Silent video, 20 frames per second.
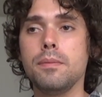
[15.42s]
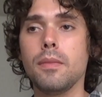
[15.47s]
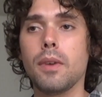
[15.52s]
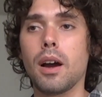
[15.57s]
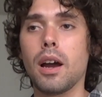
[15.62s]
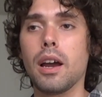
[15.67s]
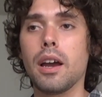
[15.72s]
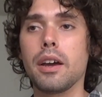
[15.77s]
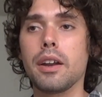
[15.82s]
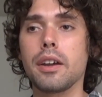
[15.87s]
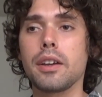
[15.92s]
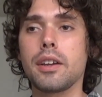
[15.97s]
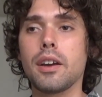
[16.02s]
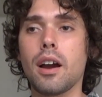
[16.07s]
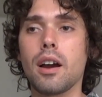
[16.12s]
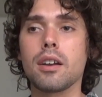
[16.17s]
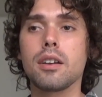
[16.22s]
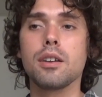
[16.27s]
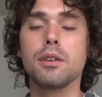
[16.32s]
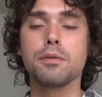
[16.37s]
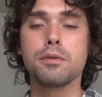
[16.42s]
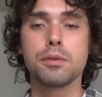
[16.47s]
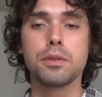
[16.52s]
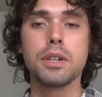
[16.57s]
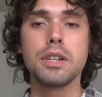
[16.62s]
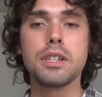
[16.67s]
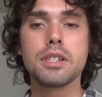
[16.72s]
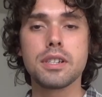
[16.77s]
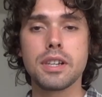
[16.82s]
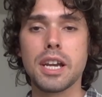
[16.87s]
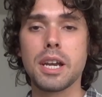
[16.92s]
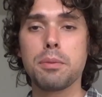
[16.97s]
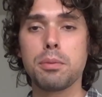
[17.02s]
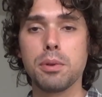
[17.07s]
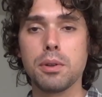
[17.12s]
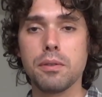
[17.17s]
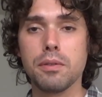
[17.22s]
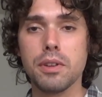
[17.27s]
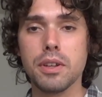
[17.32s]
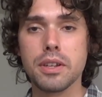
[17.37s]
had gotten a free
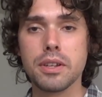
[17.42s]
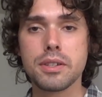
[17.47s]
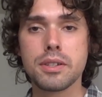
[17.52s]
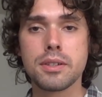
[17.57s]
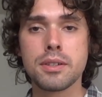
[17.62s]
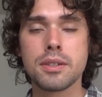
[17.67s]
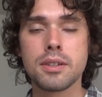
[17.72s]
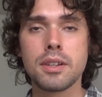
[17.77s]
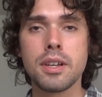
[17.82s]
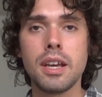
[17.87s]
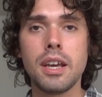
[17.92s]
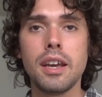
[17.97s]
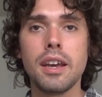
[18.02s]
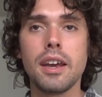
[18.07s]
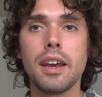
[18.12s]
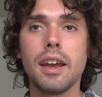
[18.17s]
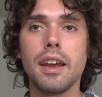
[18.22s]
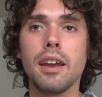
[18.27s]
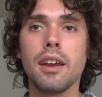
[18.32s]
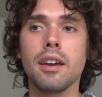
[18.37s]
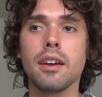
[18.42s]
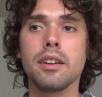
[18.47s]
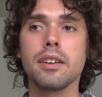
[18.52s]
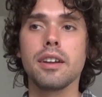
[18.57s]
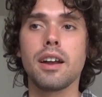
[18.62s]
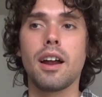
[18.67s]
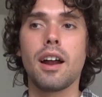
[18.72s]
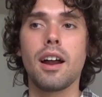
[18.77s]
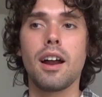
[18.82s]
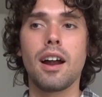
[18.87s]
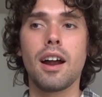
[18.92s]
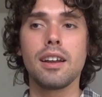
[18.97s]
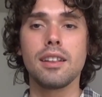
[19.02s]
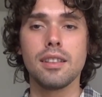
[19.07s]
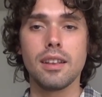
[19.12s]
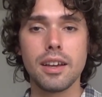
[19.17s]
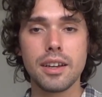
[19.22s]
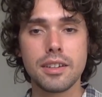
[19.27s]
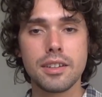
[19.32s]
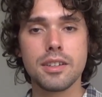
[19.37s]
sample of this, and I
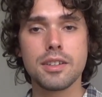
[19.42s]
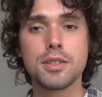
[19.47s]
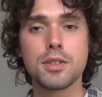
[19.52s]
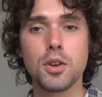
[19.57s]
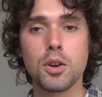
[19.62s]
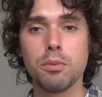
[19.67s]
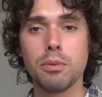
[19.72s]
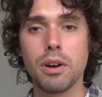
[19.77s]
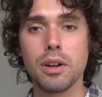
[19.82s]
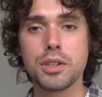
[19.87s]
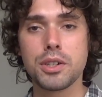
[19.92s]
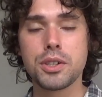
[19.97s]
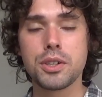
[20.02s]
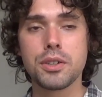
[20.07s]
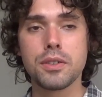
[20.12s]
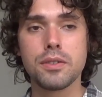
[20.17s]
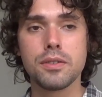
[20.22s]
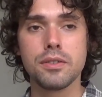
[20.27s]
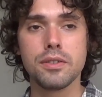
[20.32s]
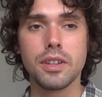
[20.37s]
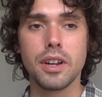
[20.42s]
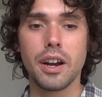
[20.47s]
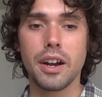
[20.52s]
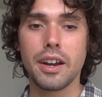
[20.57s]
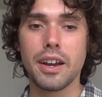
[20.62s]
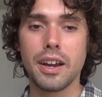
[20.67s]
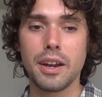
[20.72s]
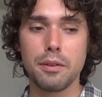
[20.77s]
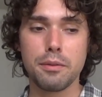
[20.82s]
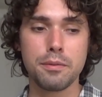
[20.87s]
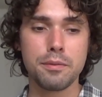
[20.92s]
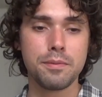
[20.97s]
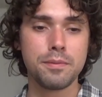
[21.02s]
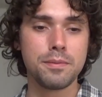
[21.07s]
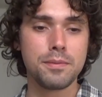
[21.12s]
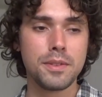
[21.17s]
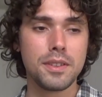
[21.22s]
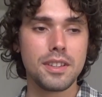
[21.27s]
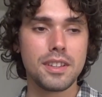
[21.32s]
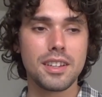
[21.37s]
liked it so much that I have
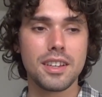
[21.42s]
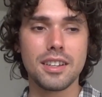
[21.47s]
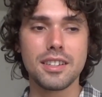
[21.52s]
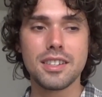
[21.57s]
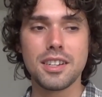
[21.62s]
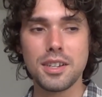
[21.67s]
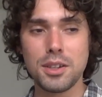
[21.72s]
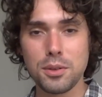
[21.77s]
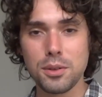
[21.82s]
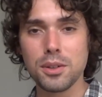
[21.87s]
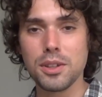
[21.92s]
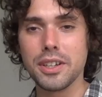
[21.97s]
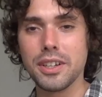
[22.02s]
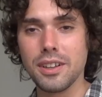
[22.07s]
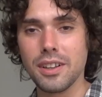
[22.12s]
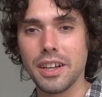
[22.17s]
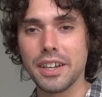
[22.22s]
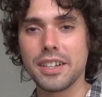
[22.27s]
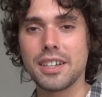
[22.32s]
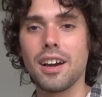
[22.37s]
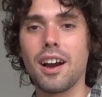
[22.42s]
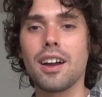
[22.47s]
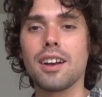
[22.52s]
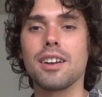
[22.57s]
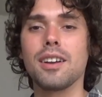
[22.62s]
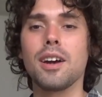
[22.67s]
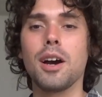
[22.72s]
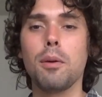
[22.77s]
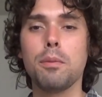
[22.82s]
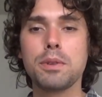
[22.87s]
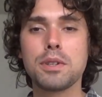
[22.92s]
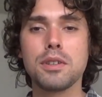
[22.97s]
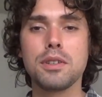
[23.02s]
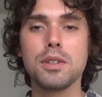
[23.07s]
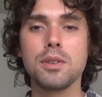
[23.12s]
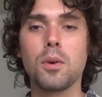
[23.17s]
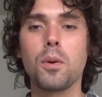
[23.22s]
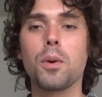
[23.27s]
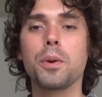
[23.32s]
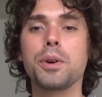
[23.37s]
continually gotten up to the
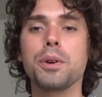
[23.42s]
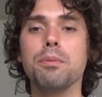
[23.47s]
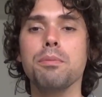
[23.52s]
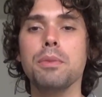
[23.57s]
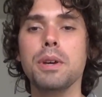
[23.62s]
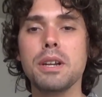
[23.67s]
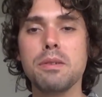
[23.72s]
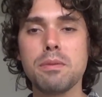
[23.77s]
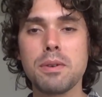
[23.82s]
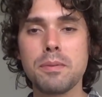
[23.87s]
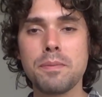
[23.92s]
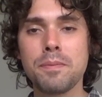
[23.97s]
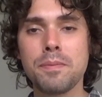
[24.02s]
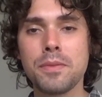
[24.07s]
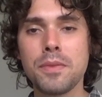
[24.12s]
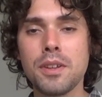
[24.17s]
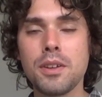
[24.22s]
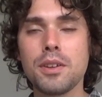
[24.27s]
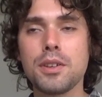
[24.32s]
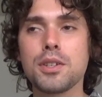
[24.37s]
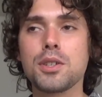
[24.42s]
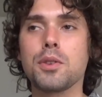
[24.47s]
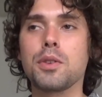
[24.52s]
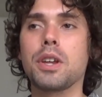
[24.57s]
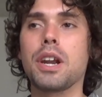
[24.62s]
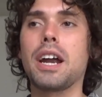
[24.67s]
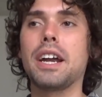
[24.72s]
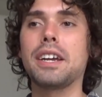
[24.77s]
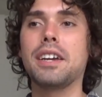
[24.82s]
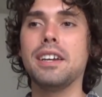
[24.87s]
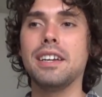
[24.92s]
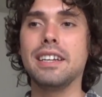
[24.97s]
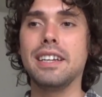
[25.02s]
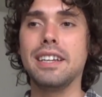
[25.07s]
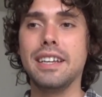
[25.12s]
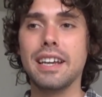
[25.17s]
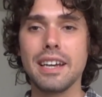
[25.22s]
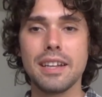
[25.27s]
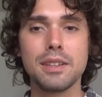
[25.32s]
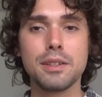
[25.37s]
order minimum so that I could
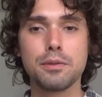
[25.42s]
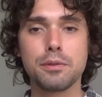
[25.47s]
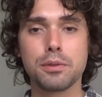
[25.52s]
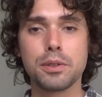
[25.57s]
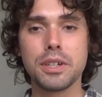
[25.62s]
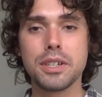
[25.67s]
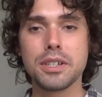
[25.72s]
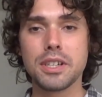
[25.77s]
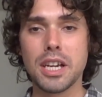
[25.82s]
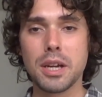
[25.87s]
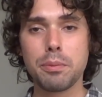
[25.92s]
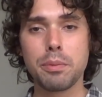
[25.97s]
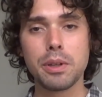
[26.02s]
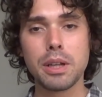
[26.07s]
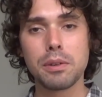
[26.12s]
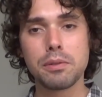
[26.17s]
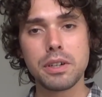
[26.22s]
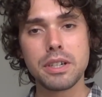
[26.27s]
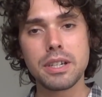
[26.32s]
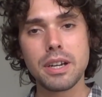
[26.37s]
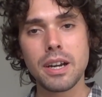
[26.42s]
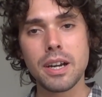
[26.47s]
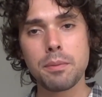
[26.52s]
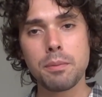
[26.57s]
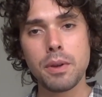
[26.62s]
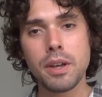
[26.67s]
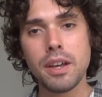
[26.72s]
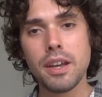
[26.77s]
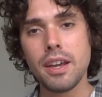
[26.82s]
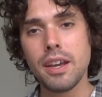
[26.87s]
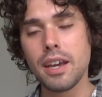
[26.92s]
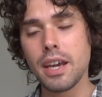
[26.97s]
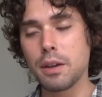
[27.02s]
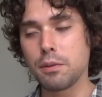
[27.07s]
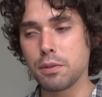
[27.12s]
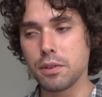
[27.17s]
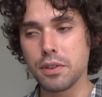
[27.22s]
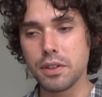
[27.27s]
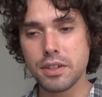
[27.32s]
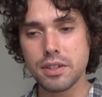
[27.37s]
get the free sample every time. And
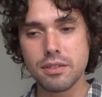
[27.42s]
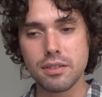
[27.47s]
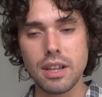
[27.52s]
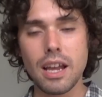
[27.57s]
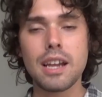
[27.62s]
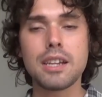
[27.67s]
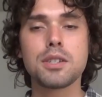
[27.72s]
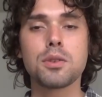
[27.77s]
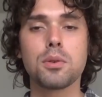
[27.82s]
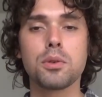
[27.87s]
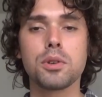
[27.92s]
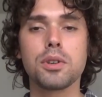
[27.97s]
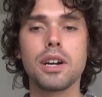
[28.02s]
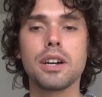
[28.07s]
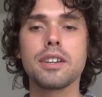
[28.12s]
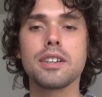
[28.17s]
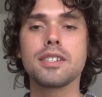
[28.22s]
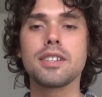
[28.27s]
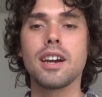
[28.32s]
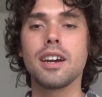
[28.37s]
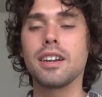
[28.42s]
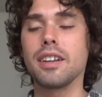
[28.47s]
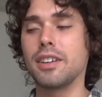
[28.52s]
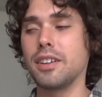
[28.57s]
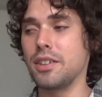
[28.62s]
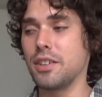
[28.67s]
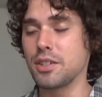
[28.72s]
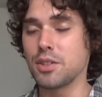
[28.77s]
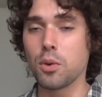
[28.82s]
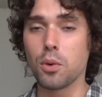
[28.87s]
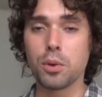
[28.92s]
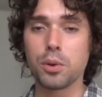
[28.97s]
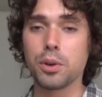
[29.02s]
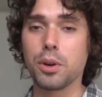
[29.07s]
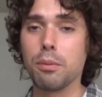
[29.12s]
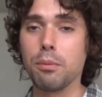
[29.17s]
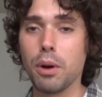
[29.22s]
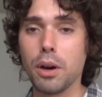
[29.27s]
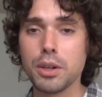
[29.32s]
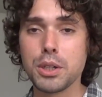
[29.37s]
for this last order, I decided to just order
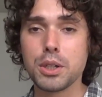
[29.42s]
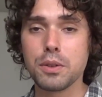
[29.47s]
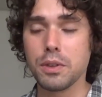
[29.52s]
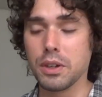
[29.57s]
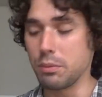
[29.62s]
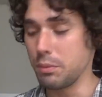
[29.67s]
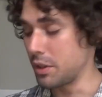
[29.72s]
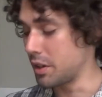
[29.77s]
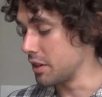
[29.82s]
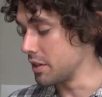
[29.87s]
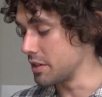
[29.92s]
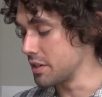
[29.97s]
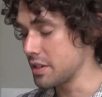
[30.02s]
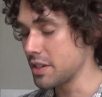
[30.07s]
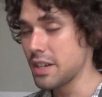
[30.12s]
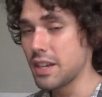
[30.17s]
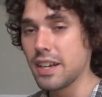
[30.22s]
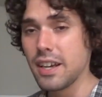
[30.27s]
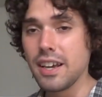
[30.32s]
a bunch of it because